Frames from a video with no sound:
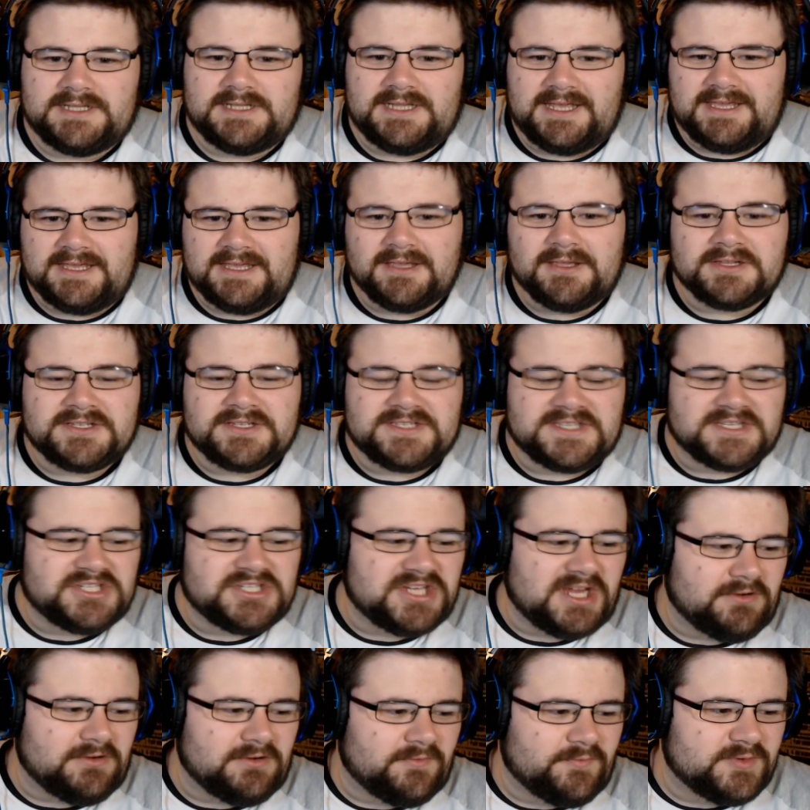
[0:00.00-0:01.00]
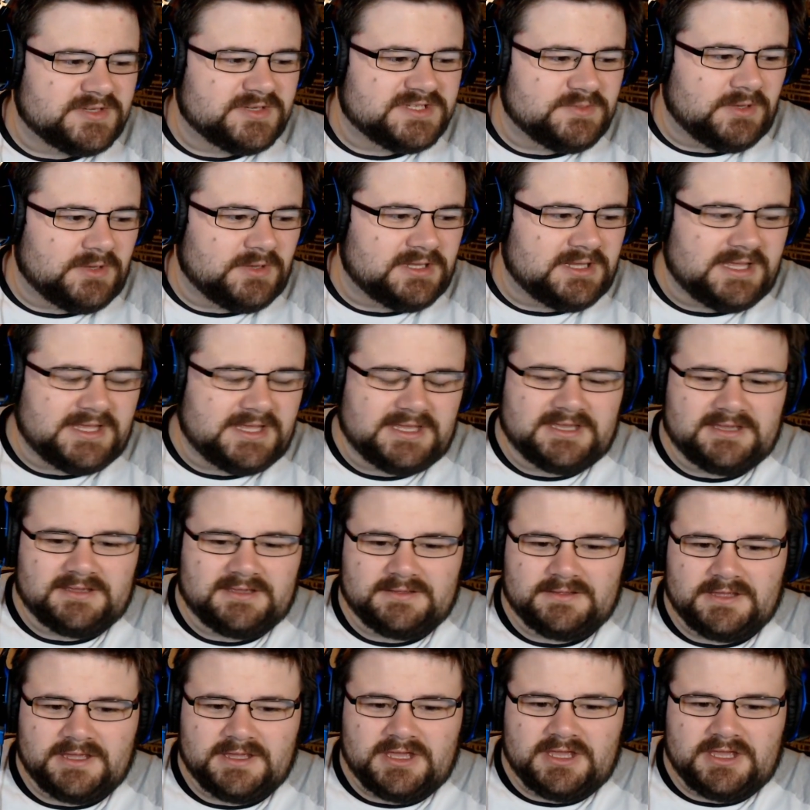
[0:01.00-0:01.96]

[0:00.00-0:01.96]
like it because the sheriff was the one like,